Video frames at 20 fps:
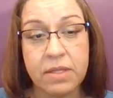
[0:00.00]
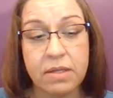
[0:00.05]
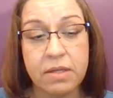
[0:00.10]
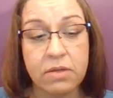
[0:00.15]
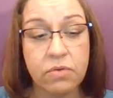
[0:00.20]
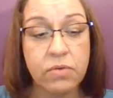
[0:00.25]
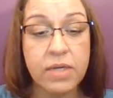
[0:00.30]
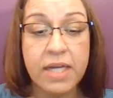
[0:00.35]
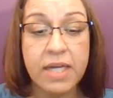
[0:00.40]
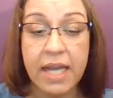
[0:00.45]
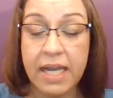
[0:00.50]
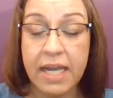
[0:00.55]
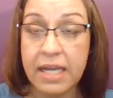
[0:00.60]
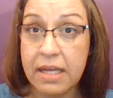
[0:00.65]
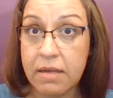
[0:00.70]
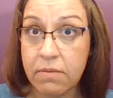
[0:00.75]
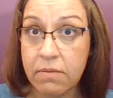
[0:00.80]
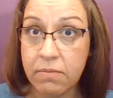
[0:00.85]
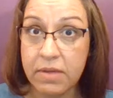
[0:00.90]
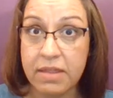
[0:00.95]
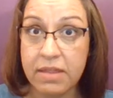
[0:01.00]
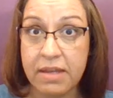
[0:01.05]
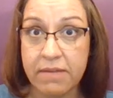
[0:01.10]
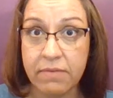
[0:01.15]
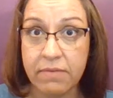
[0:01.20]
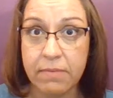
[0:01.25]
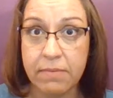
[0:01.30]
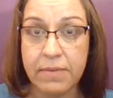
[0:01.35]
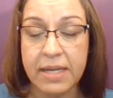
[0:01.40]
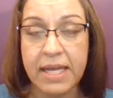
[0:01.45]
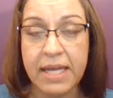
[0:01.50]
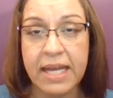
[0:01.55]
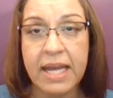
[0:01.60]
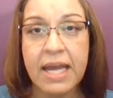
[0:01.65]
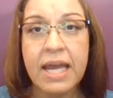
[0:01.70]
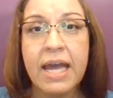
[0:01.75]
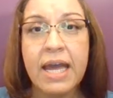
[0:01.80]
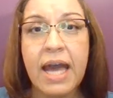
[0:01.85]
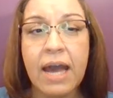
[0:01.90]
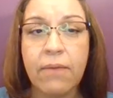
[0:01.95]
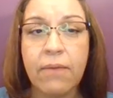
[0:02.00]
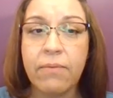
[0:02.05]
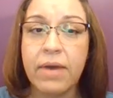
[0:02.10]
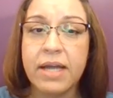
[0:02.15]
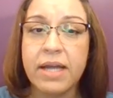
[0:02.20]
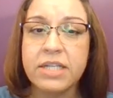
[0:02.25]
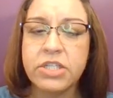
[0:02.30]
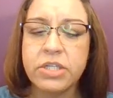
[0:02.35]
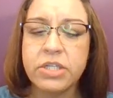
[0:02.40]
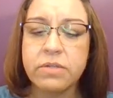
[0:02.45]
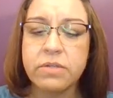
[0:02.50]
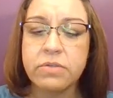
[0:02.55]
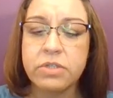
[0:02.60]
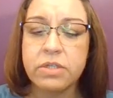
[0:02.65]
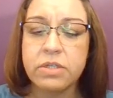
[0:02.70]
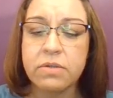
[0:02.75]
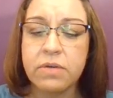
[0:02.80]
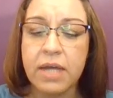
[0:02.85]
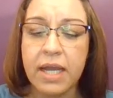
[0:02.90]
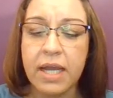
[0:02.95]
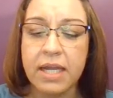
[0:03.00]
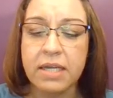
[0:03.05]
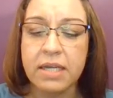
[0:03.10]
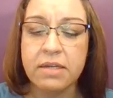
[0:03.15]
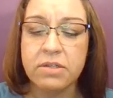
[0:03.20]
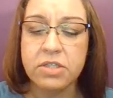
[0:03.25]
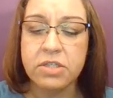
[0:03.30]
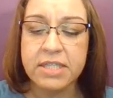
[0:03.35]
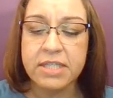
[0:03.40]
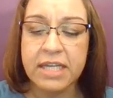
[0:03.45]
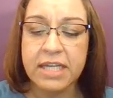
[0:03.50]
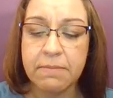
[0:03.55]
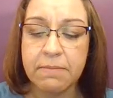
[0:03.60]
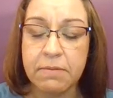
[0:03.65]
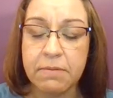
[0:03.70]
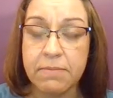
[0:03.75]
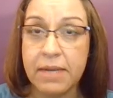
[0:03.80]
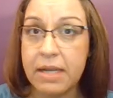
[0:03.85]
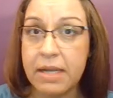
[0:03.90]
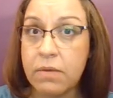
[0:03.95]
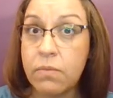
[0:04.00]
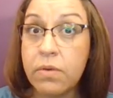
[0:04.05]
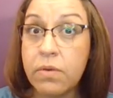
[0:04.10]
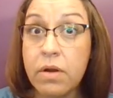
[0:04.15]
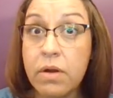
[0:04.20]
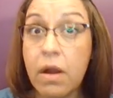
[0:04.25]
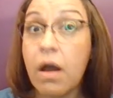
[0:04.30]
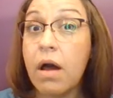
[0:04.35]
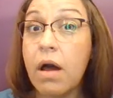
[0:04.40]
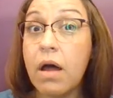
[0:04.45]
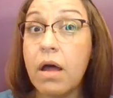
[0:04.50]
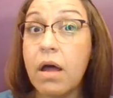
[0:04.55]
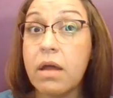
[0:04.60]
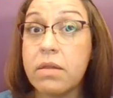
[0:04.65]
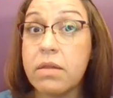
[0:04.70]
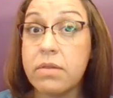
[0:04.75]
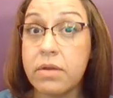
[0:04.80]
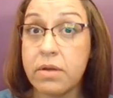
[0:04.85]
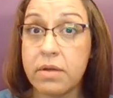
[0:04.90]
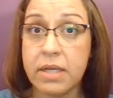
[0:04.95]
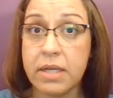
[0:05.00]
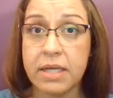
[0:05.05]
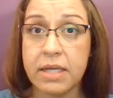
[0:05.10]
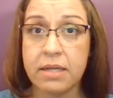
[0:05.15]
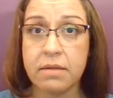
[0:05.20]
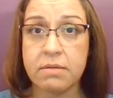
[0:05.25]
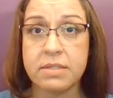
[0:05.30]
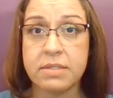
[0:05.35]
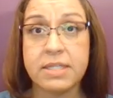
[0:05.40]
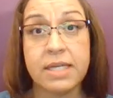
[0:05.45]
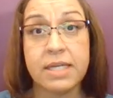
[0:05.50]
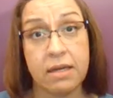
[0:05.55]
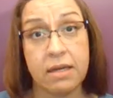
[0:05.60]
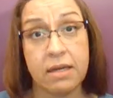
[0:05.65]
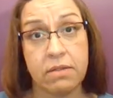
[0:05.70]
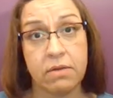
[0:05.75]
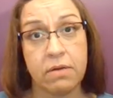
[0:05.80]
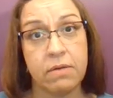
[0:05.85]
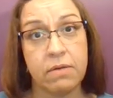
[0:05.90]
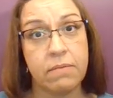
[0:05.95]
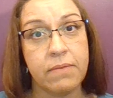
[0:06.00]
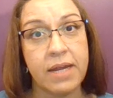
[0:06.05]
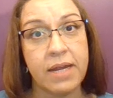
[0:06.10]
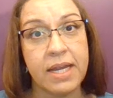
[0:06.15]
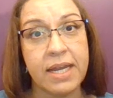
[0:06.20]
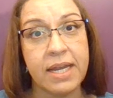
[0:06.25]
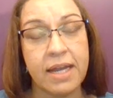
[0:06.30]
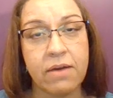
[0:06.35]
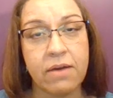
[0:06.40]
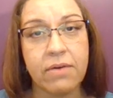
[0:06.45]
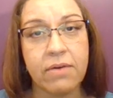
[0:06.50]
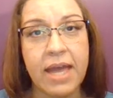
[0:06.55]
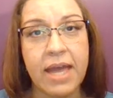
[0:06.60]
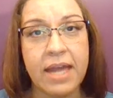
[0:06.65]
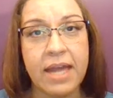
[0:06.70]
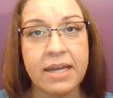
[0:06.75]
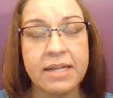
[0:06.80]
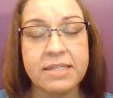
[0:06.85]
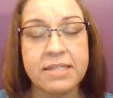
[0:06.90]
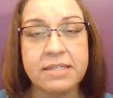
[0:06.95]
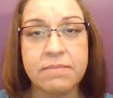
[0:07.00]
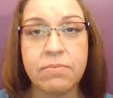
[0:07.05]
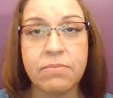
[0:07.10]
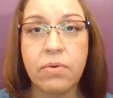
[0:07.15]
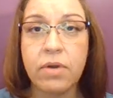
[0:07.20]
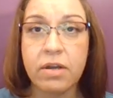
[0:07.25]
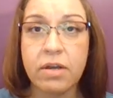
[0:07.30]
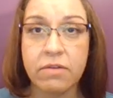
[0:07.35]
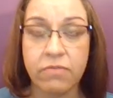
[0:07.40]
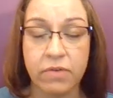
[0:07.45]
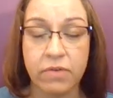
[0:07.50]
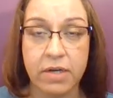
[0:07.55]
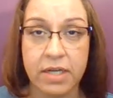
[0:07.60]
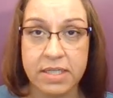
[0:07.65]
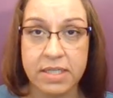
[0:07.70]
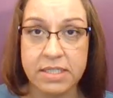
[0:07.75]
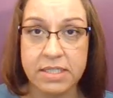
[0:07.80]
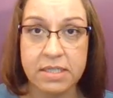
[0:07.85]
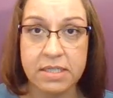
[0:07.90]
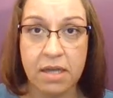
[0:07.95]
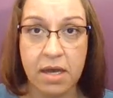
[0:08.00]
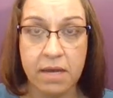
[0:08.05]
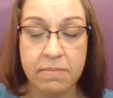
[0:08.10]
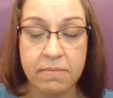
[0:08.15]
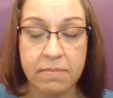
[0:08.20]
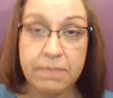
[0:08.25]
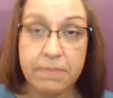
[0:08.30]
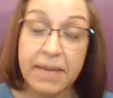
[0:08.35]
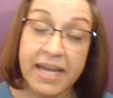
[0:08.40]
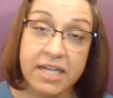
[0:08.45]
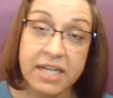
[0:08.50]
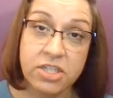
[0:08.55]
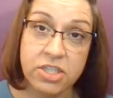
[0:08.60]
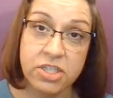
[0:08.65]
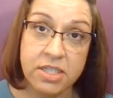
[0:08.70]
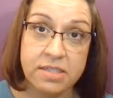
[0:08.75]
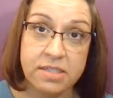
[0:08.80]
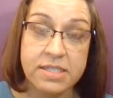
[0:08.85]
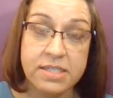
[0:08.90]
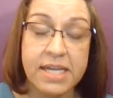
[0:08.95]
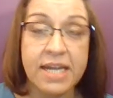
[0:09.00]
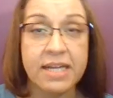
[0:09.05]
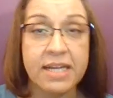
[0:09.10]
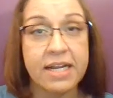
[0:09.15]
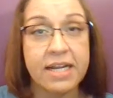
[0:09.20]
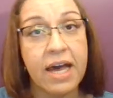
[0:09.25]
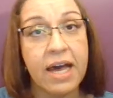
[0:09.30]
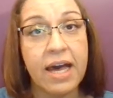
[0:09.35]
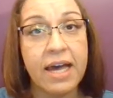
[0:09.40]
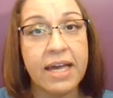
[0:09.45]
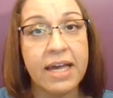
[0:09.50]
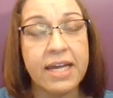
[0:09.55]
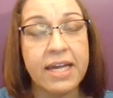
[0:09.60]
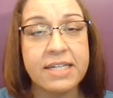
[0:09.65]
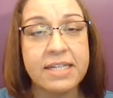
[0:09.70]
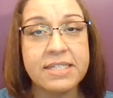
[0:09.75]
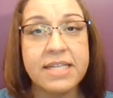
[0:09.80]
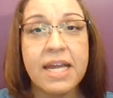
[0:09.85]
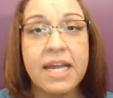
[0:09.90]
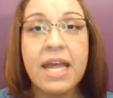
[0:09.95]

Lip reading: creating with everybody. I want you to kind of just keep in mind we're all learning together right now, and it's important for us to all be patient and kind